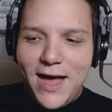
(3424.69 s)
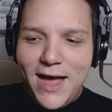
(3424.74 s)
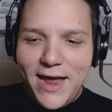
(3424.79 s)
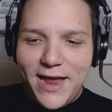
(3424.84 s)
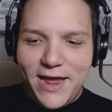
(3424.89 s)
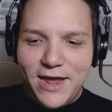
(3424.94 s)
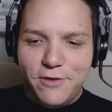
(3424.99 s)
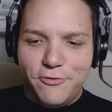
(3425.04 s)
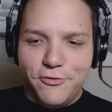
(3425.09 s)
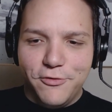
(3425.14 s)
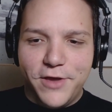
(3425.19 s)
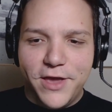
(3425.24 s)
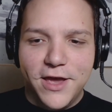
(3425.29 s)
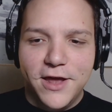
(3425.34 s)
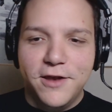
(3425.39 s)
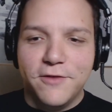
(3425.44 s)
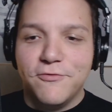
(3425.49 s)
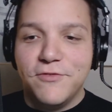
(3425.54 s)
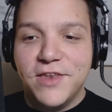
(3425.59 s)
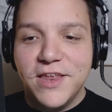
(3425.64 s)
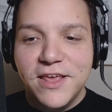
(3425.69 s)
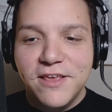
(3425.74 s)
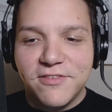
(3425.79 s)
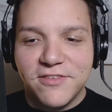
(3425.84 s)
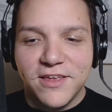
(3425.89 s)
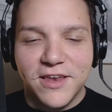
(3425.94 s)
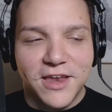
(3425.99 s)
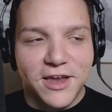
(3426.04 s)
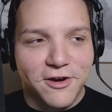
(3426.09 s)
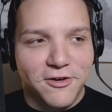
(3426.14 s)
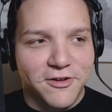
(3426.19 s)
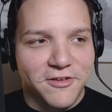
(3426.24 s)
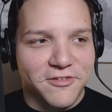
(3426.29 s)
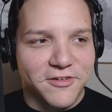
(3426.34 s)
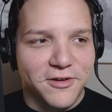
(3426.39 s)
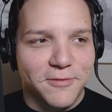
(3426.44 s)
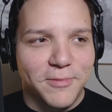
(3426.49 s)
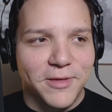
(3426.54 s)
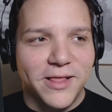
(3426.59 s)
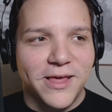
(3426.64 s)
Hi, Andrew Can. If D's in here, he's
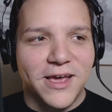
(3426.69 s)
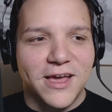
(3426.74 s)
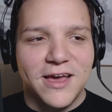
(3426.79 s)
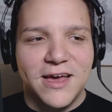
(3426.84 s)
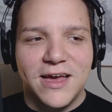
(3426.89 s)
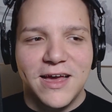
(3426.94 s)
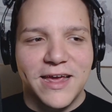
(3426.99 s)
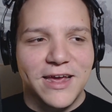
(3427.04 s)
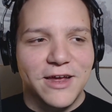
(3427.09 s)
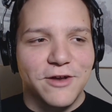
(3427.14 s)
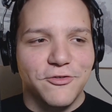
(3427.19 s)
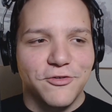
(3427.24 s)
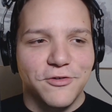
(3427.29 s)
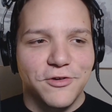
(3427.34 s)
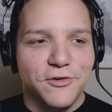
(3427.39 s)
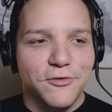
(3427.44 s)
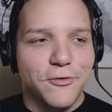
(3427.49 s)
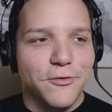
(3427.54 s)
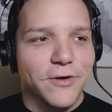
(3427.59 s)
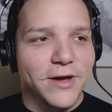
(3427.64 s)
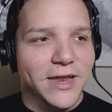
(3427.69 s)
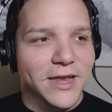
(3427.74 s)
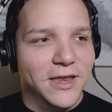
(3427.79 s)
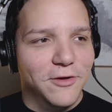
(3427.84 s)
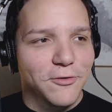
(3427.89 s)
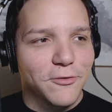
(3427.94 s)
going to be like, Andrew, you quit.